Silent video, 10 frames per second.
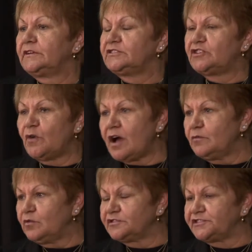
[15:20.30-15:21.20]
So
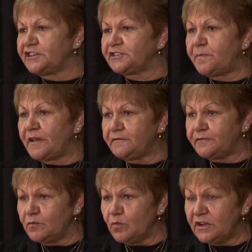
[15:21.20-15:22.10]
I was expelled
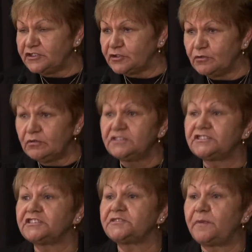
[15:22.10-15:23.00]
from one school
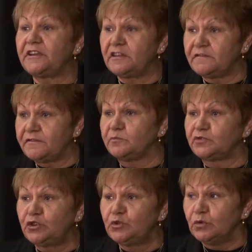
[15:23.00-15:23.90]
and suspended
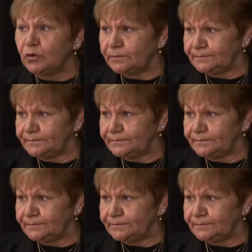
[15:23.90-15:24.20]
from 2